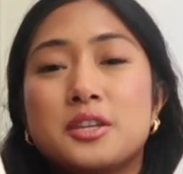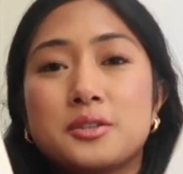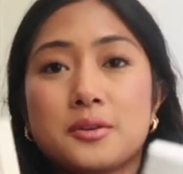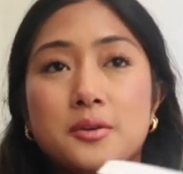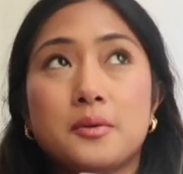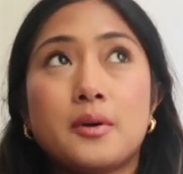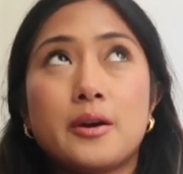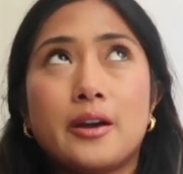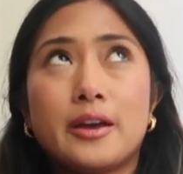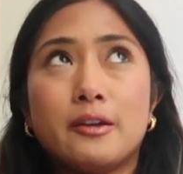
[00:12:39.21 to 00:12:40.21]
So
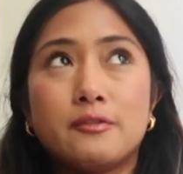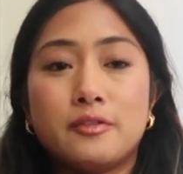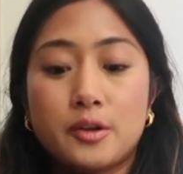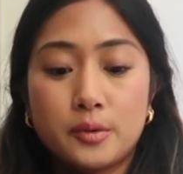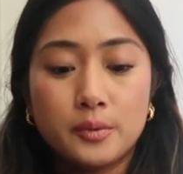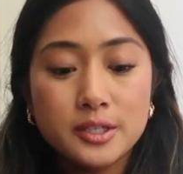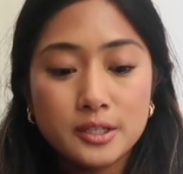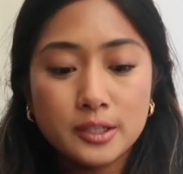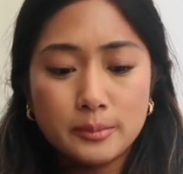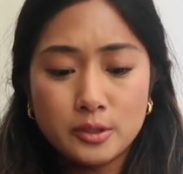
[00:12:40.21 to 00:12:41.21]
I've
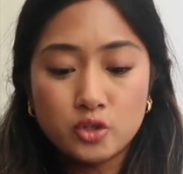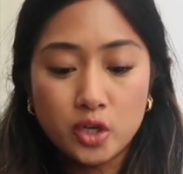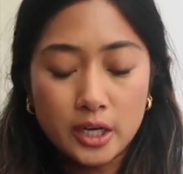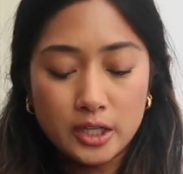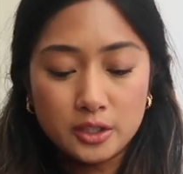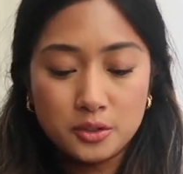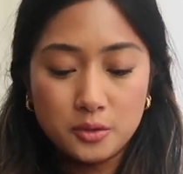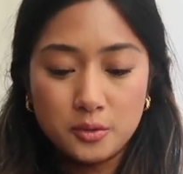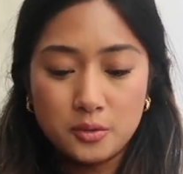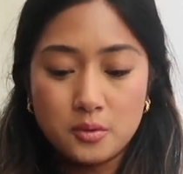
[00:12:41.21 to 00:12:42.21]
recently been trying
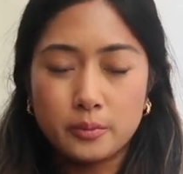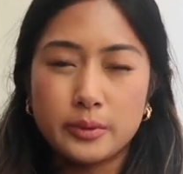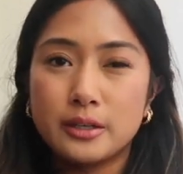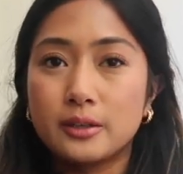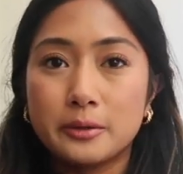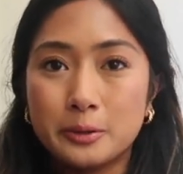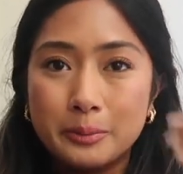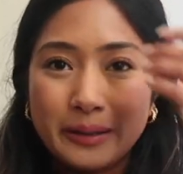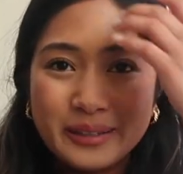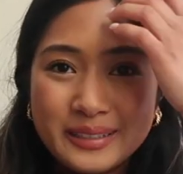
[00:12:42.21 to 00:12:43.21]
to read a little
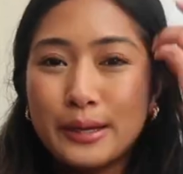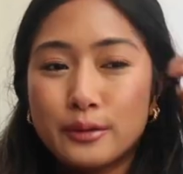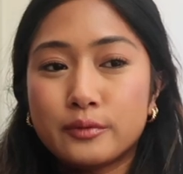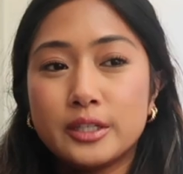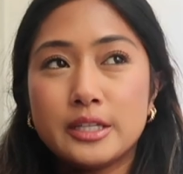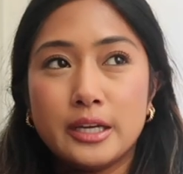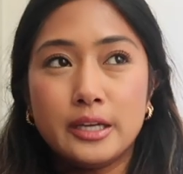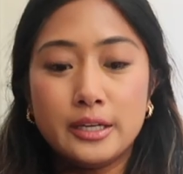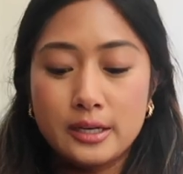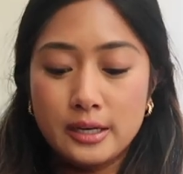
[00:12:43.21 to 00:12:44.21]
bit every
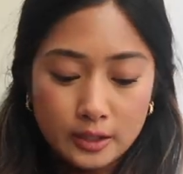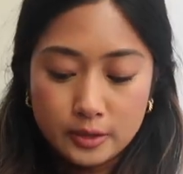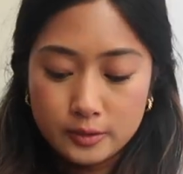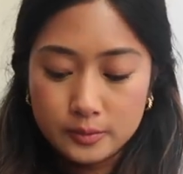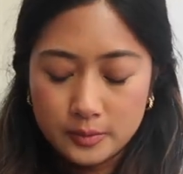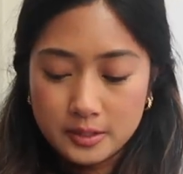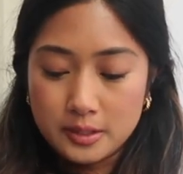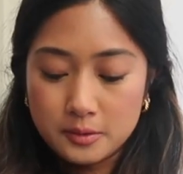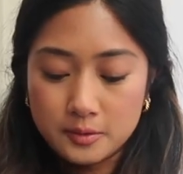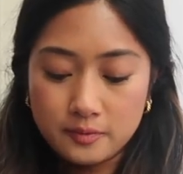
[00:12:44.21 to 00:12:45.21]
day. I know it
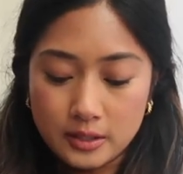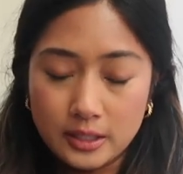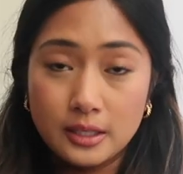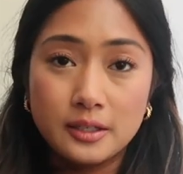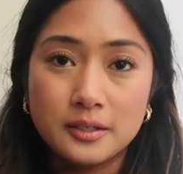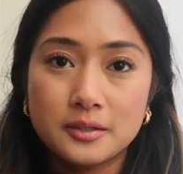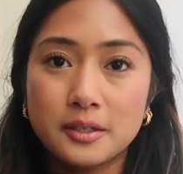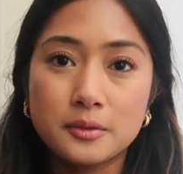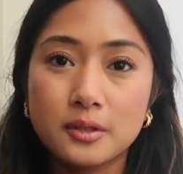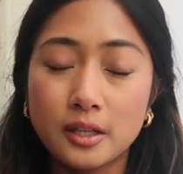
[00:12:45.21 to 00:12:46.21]
sounds funny because I
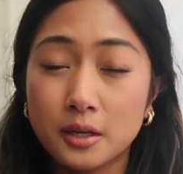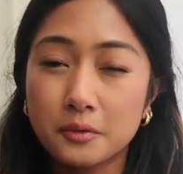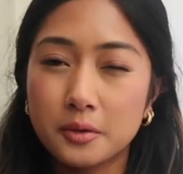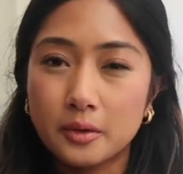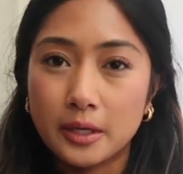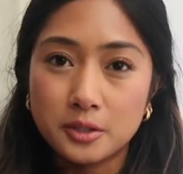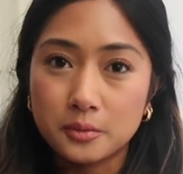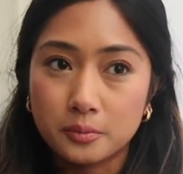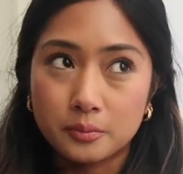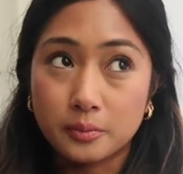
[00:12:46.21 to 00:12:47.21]
know a lot of you like
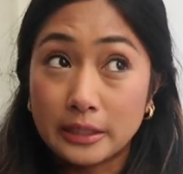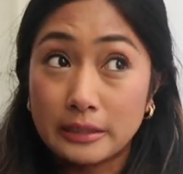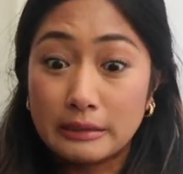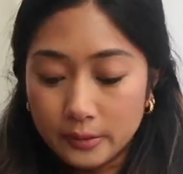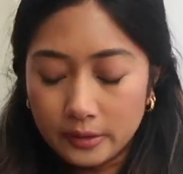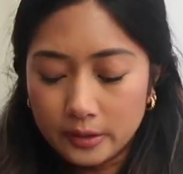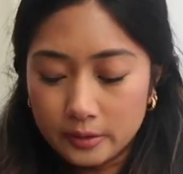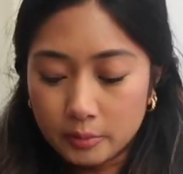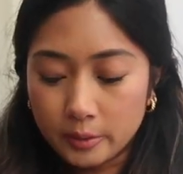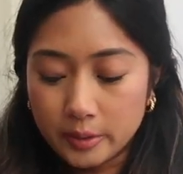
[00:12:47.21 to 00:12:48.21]
to read out there
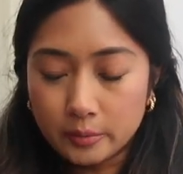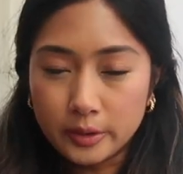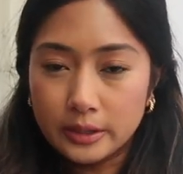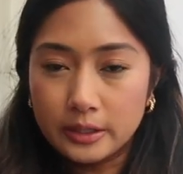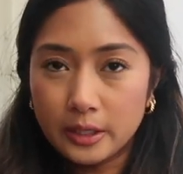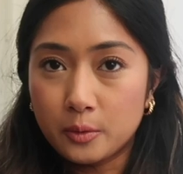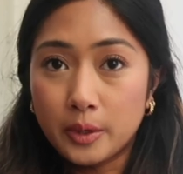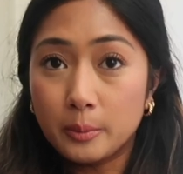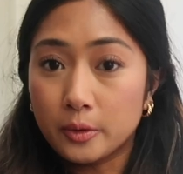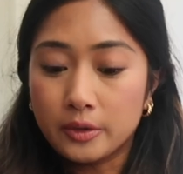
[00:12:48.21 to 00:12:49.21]
and probably read like
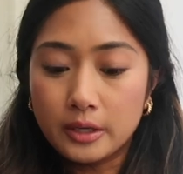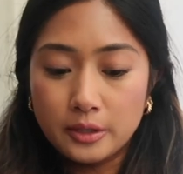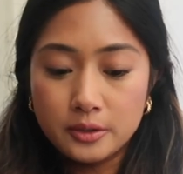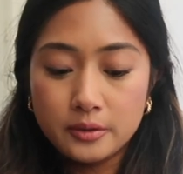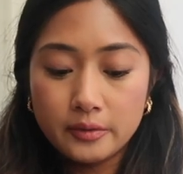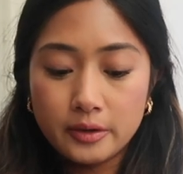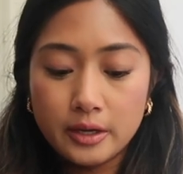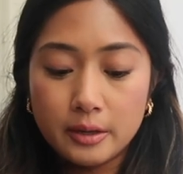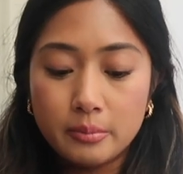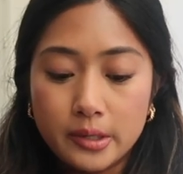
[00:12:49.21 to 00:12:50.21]
way more than I do every
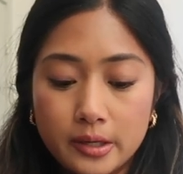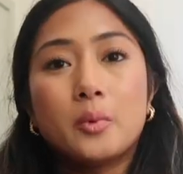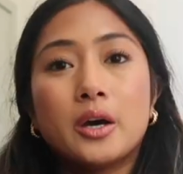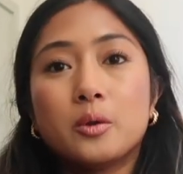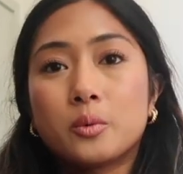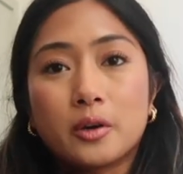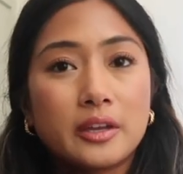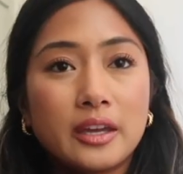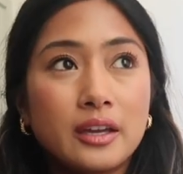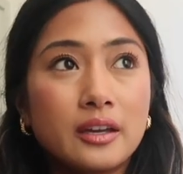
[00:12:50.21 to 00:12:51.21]
day, but while
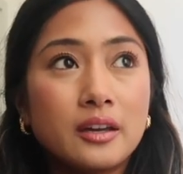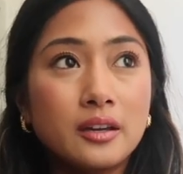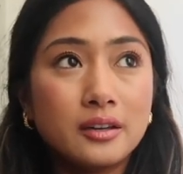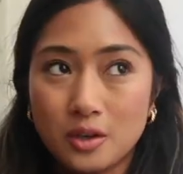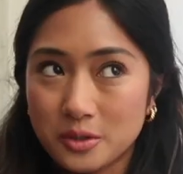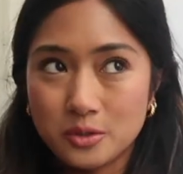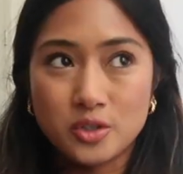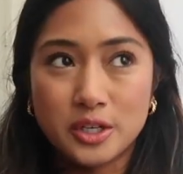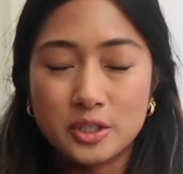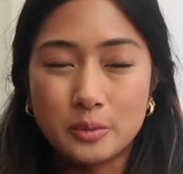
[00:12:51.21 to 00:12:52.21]
working, also
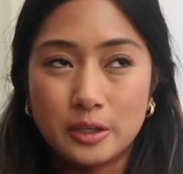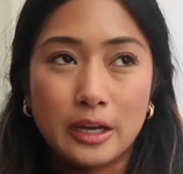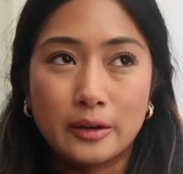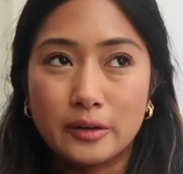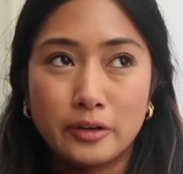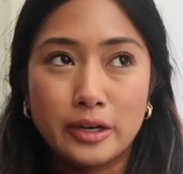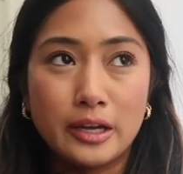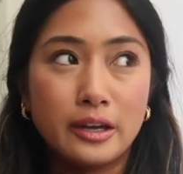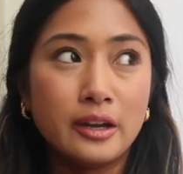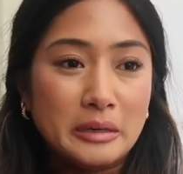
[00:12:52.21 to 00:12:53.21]
trying to work out every
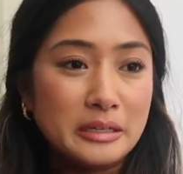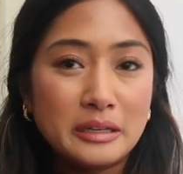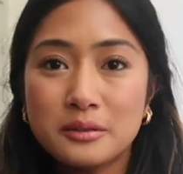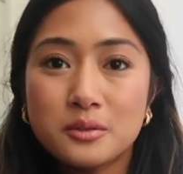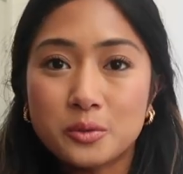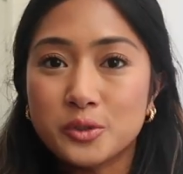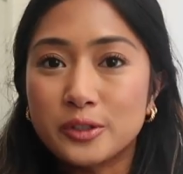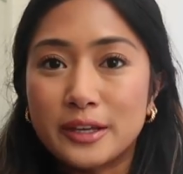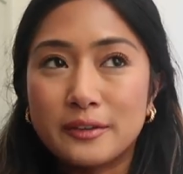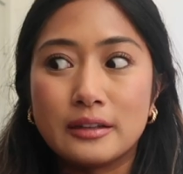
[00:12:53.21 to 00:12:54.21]
day, maintain a social
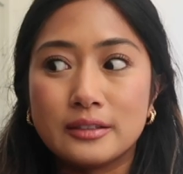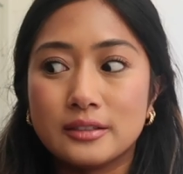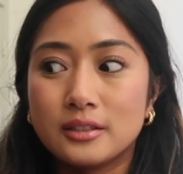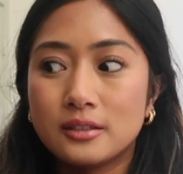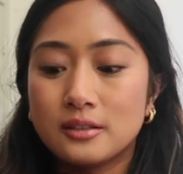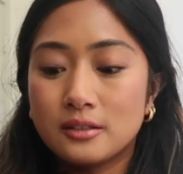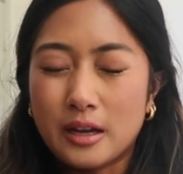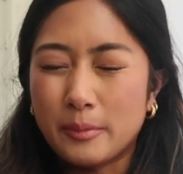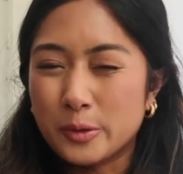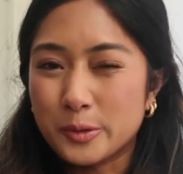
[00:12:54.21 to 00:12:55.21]
life, and
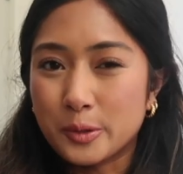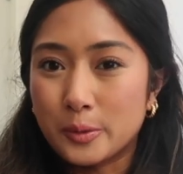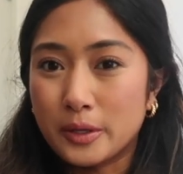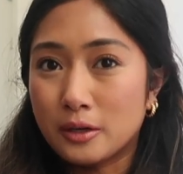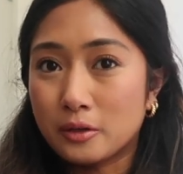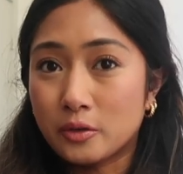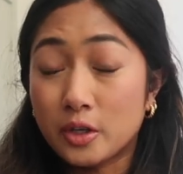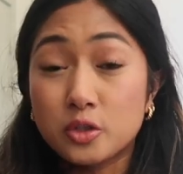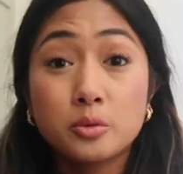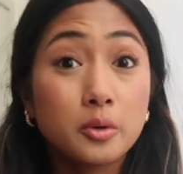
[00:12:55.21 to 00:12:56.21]
I'm also in a
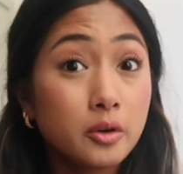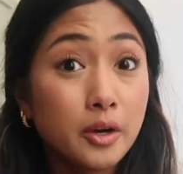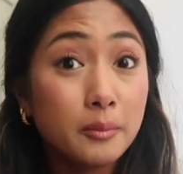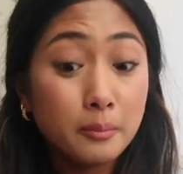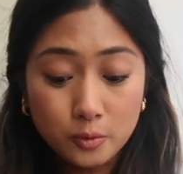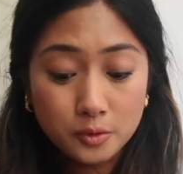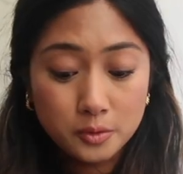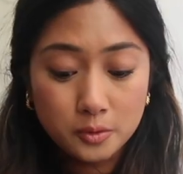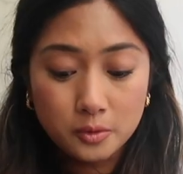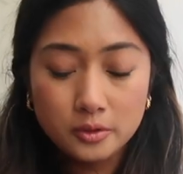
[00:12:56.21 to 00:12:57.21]
credential program for
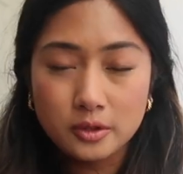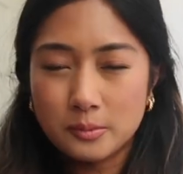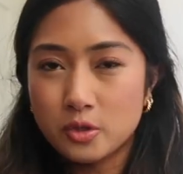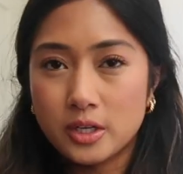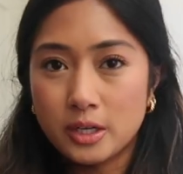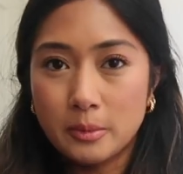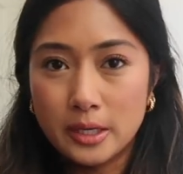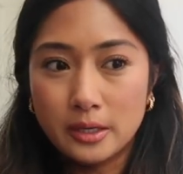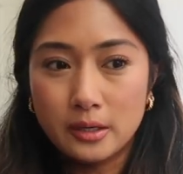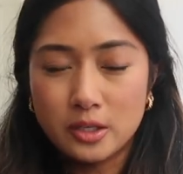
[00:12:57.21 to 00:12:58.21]
schools. I'm trying to get
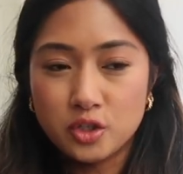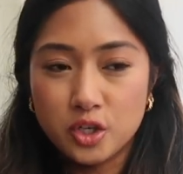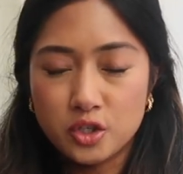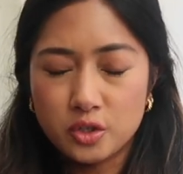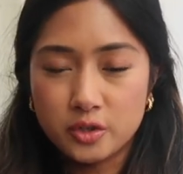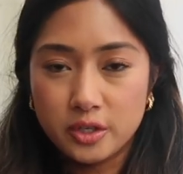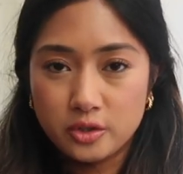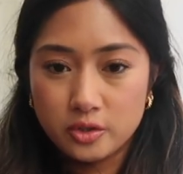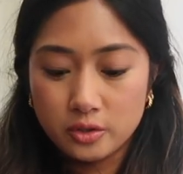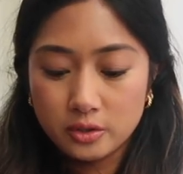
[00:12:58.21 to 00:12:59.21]
my education
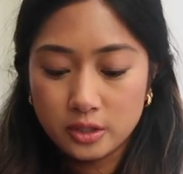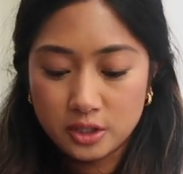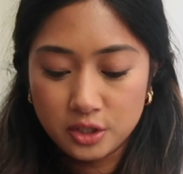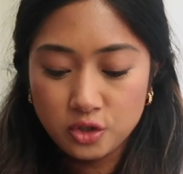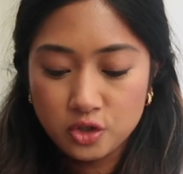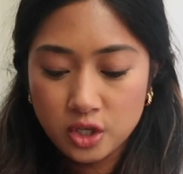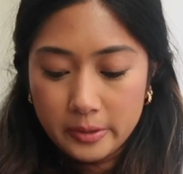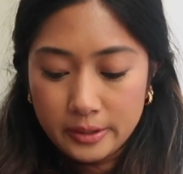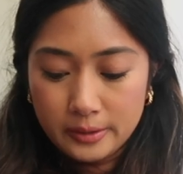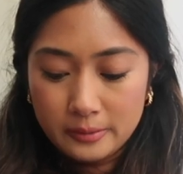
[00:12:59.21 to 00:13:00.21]
credential to teach,
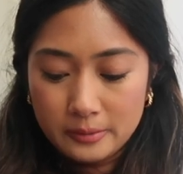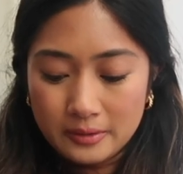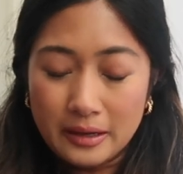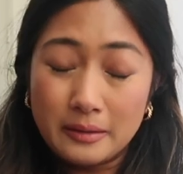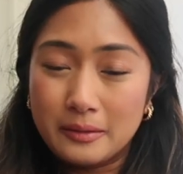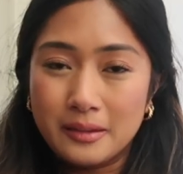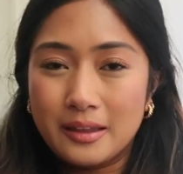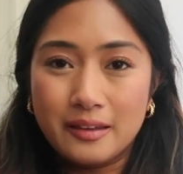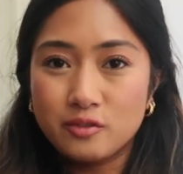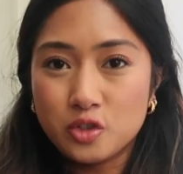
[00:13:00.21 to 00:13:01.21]
but yeah,
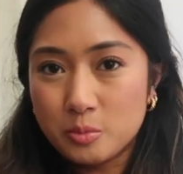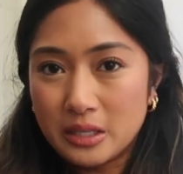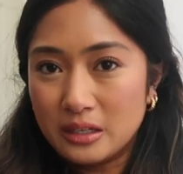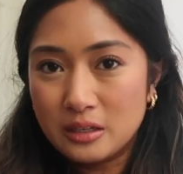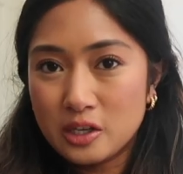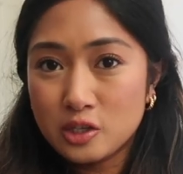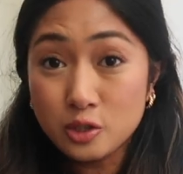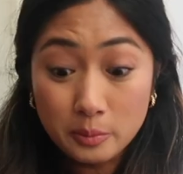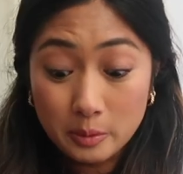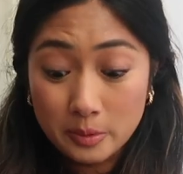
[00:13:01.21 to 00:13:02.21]
I've just been
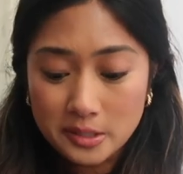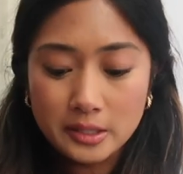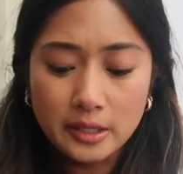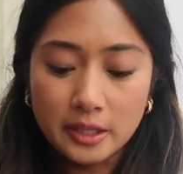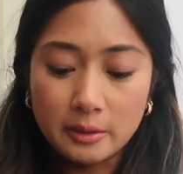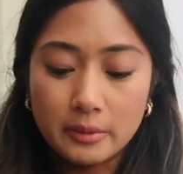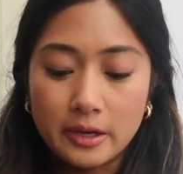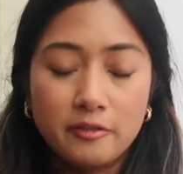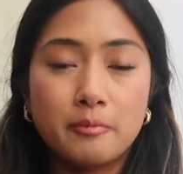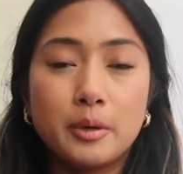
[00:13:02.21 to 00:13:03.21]
super busy lately, but
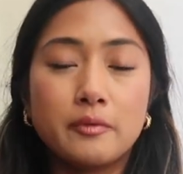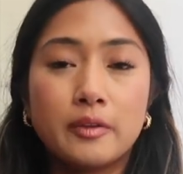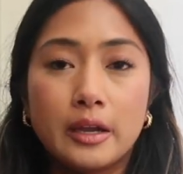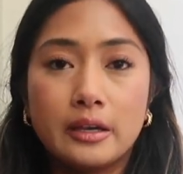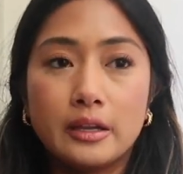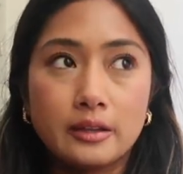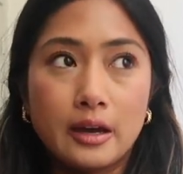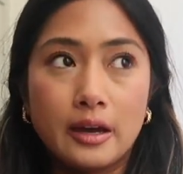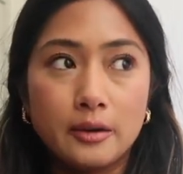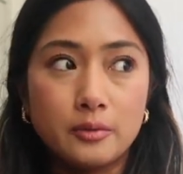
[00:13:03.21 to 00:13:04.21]
I've been finding
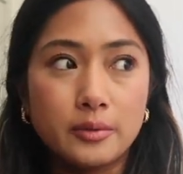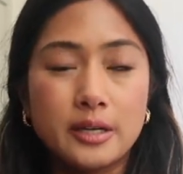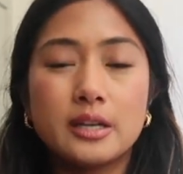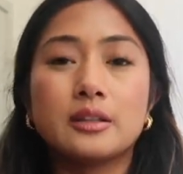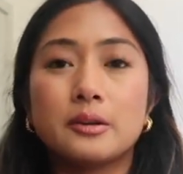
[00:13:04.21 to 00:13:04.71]
that reading a